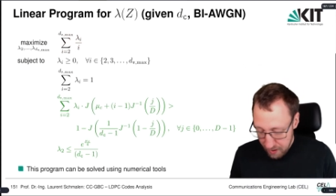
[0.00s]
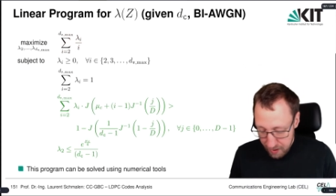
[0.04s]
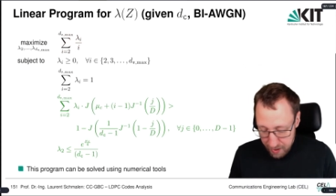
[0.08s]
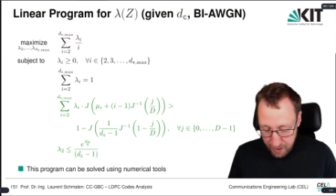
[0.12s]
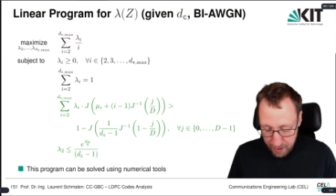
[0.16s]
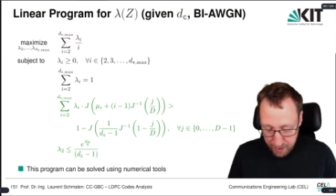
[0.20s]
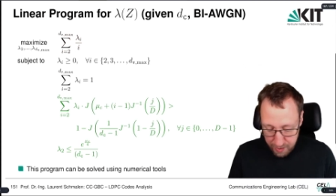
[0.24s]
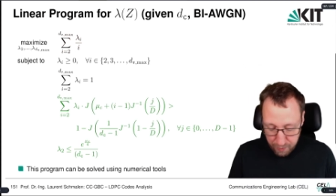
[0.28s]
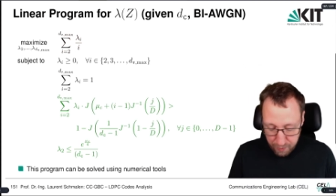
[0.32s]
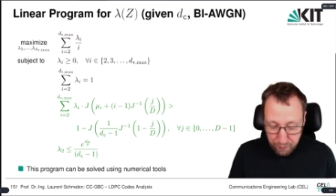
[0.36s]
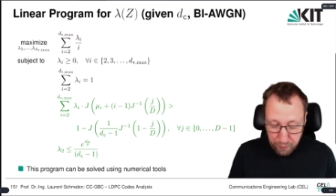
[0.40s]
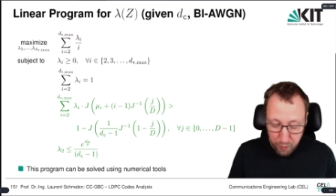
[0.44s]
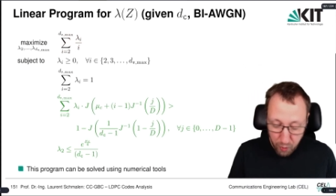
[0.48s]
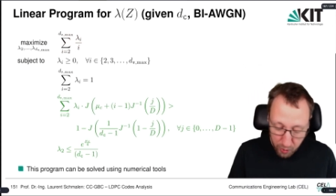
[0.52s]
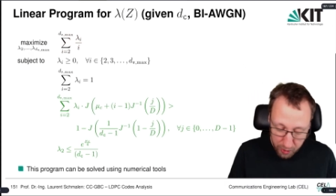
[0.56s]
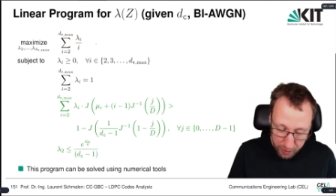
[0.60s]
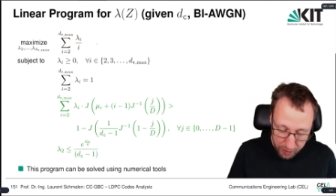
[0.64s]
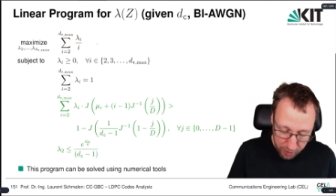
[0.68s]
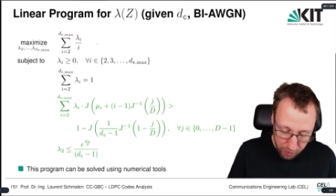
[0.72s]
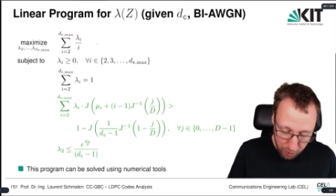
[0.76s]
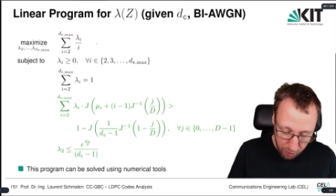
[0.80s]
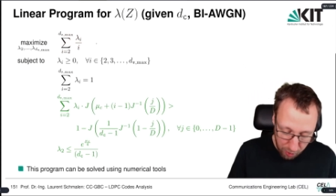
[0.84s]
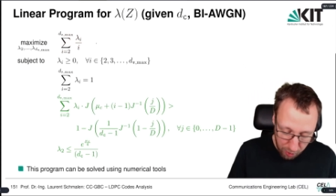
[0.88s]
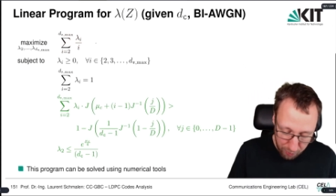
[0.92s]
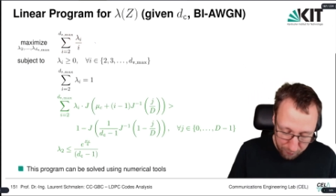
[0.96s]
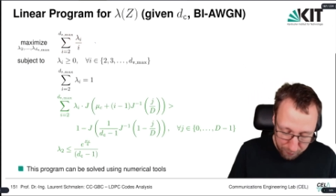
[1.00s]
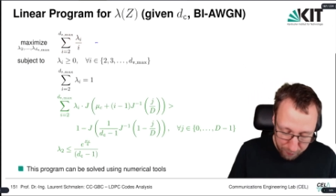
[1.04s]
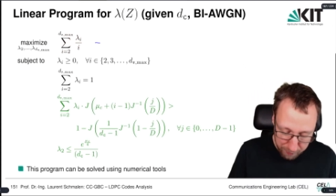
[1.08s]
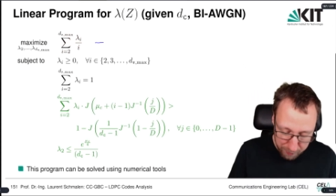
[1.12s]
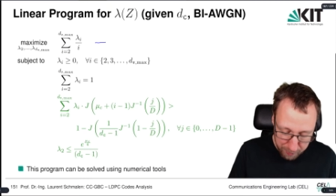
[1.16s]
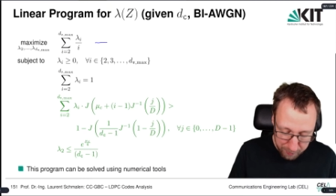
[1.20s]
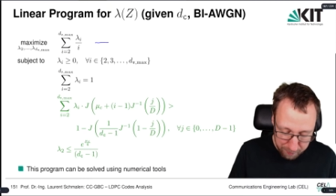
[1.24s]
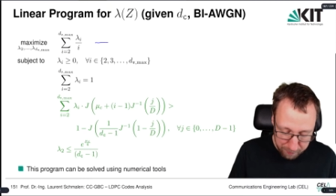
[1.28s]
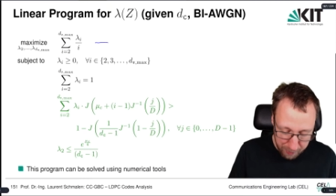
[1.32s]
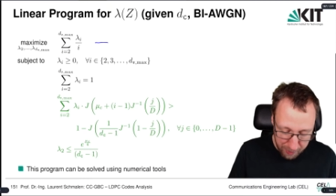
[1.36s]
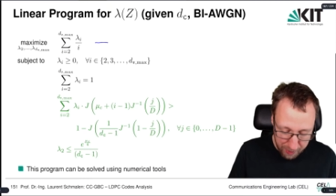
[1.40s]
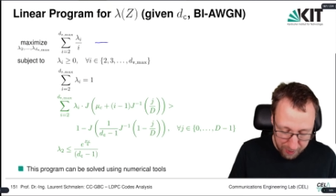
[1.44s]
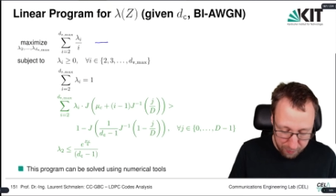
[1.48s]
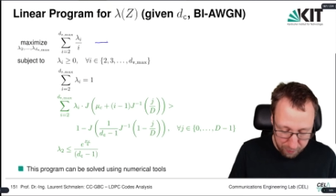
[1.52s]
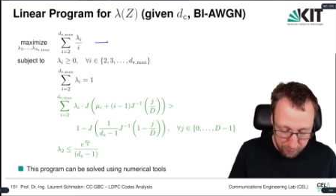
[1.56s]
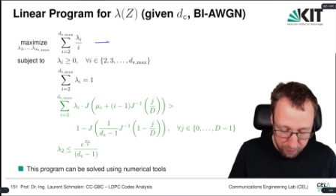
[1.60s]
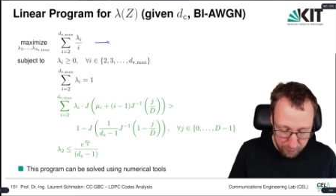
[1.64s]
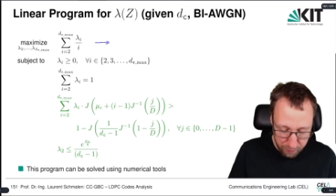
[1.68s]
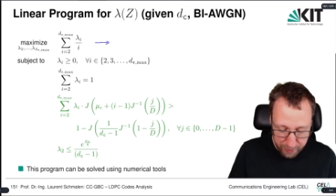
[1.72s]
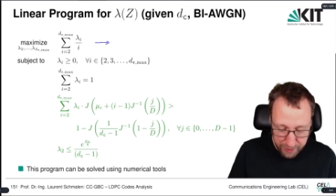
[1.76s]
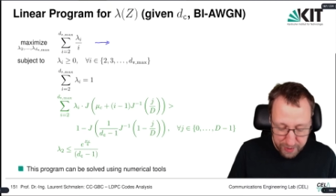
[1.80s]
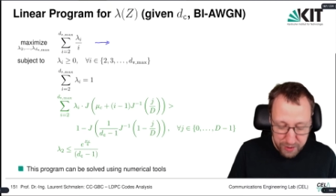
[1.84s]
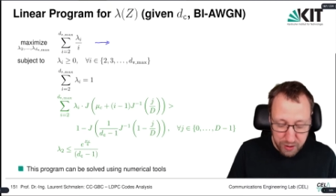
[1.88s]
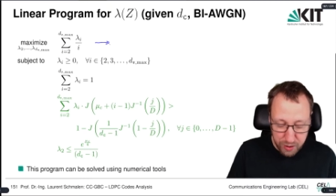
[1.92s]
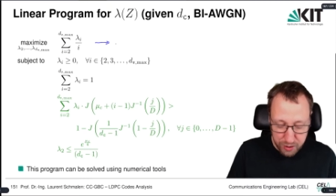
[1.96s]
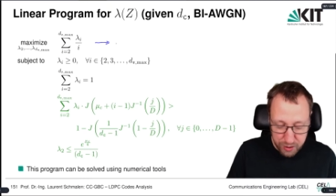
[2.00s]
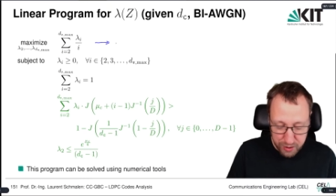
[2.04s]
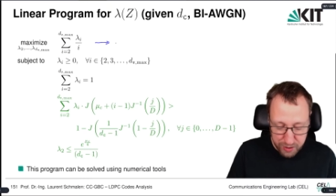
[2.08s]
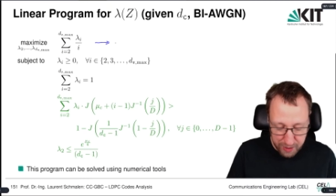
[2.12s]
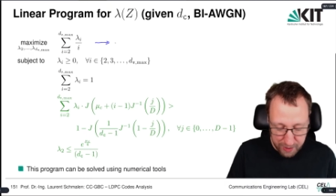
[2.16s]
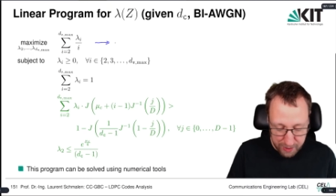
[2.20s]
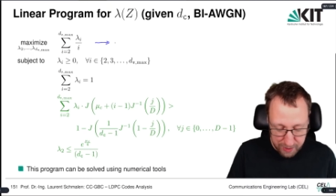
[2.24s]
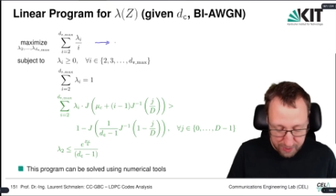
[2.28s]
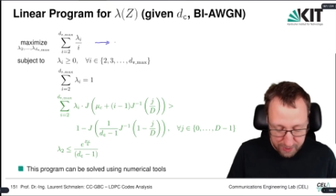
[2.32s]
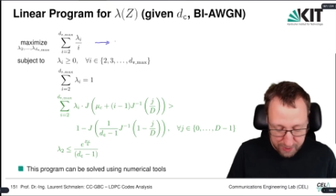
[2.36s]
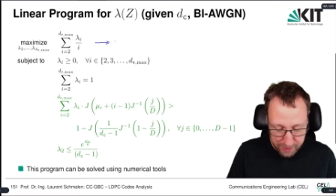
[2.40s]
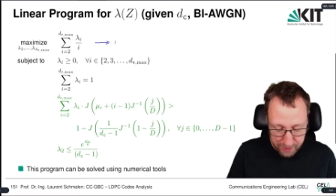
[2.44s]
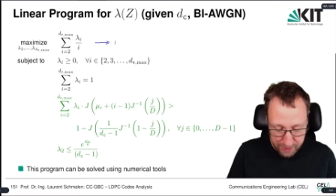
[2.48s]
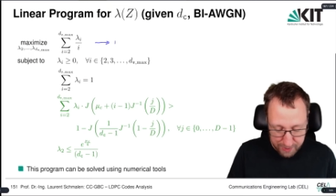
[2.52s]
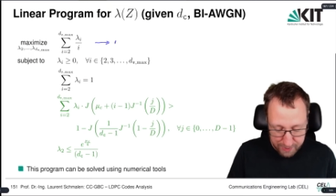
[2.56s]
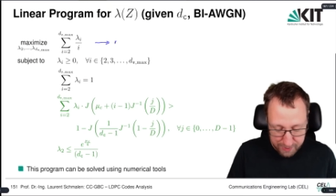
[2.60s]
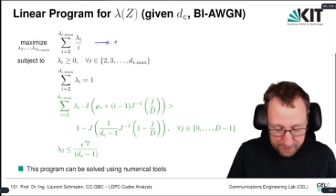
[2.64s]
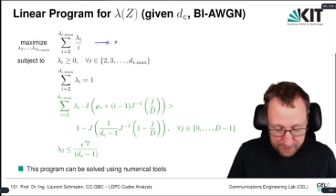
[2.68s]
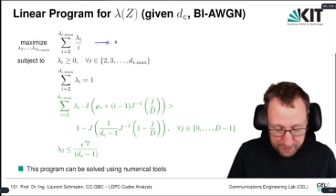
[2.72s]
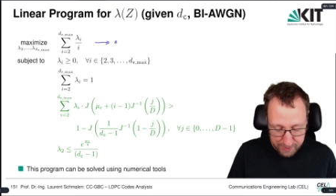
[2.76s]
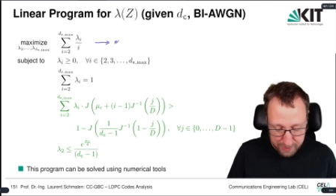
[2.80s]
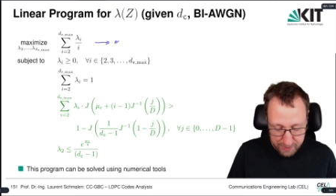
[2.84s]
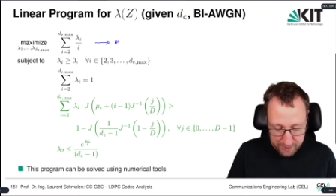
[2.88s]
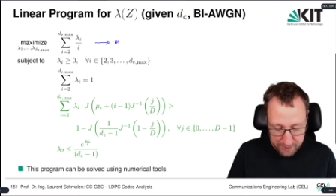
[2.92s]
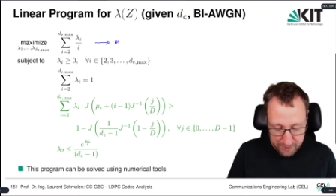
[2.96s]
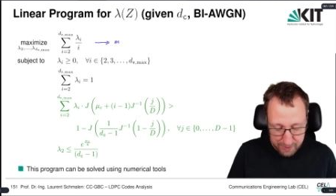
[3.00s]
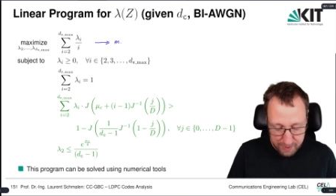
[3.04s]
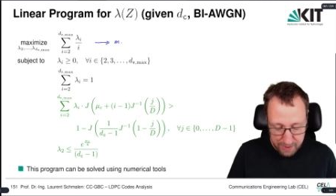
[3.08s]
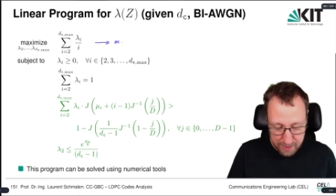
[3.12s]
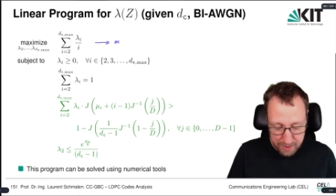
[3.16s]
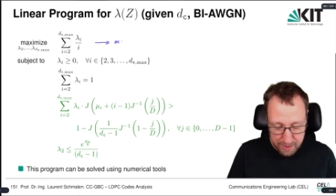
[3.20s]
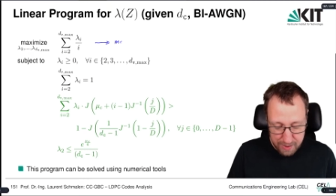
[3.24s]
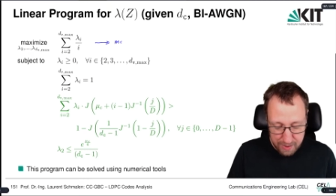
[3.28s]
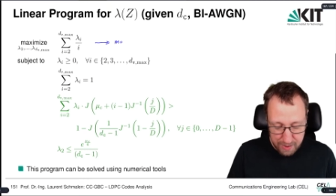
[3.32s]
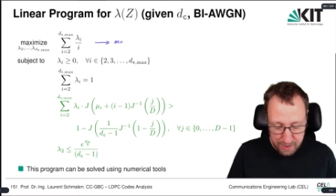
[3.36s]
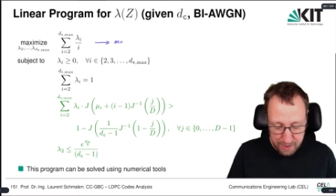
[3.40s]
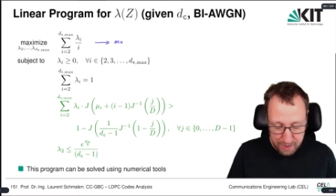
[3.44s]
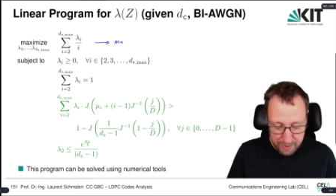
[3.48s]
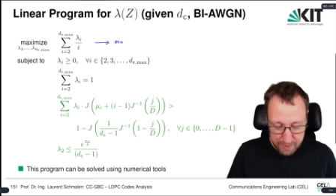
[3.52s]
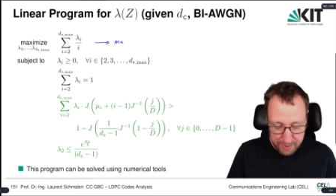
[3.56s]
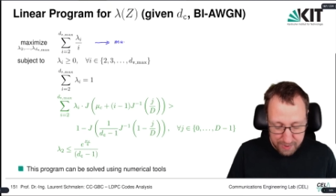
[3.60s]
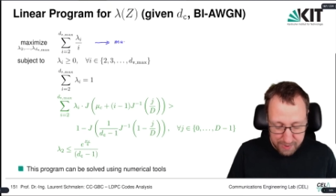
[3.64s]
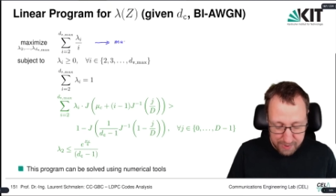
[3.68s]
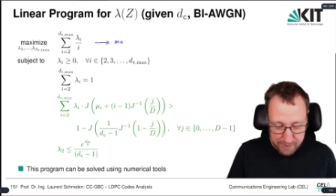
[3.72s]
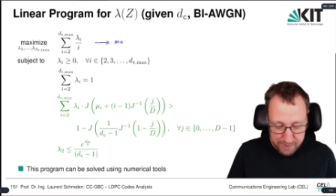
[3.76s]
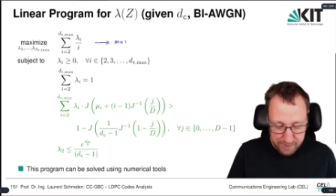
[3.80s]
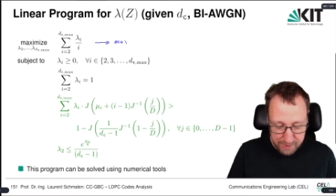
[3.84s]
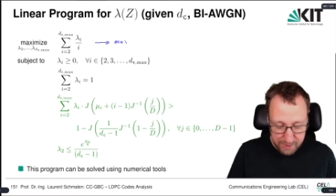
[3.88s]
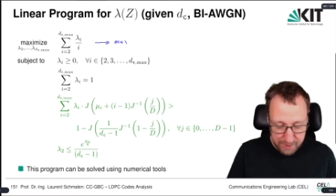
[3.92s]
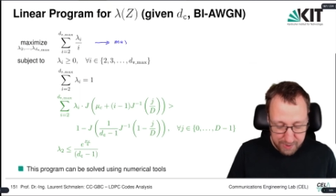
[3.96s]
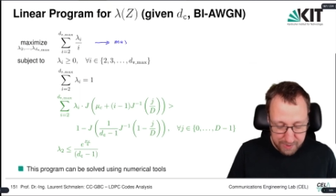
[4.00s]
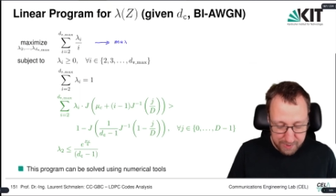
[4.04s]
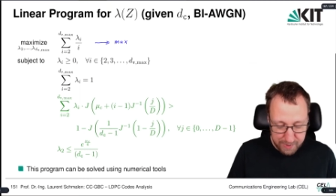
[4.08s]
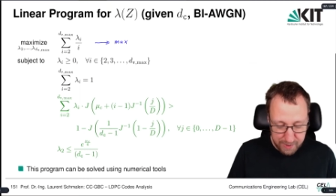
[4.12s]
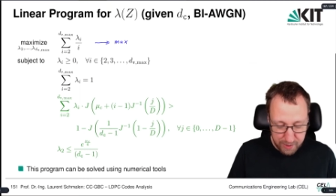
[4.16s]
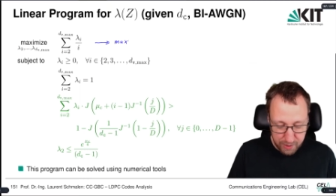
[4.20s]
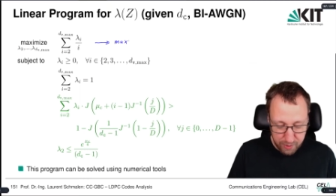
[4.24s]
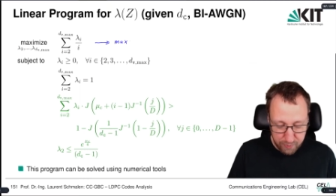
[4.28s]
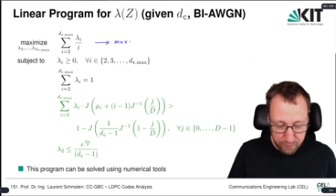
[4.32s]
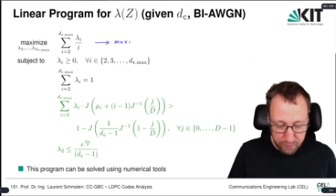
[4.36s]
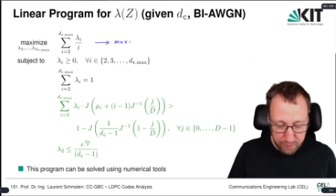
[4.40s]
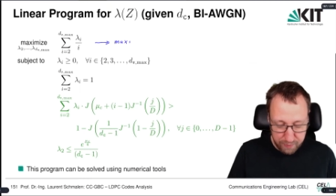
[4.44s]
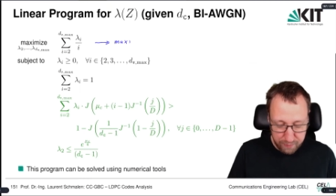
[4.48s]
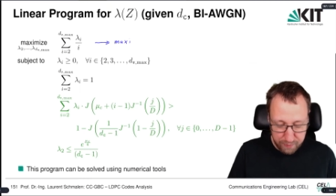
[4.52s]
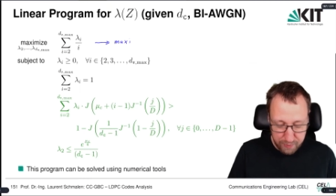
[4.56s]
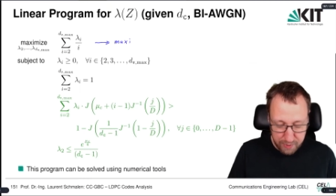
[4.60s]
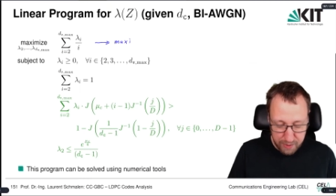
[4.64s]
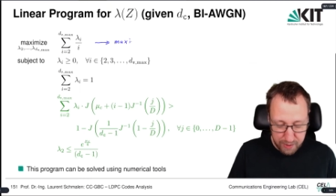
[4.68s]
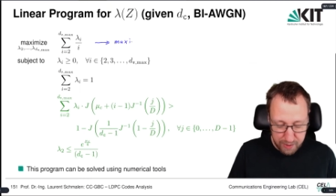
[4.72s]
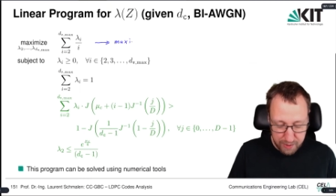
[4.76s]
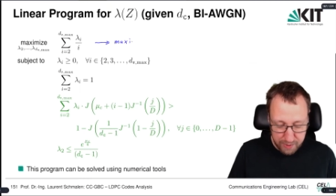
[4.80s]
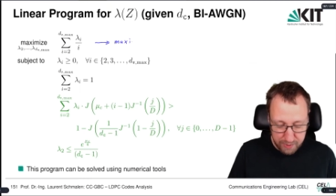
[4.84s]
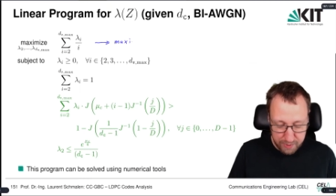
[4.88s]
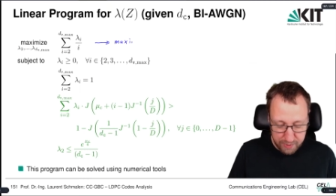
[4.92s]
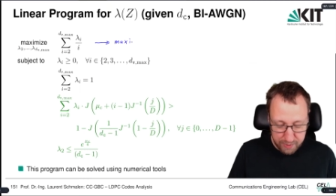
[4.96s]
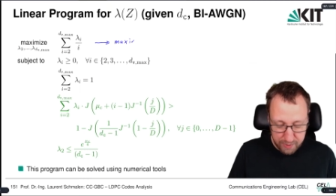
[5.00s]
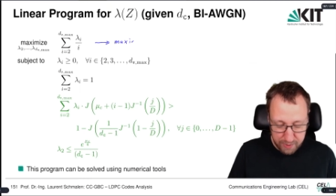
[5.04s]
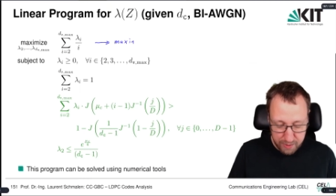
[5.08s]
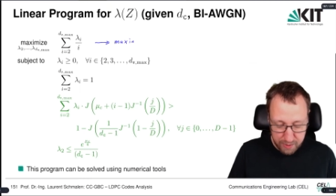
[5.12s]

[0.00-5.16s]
And if you recall from the binary erasure channel case, this is equivalent to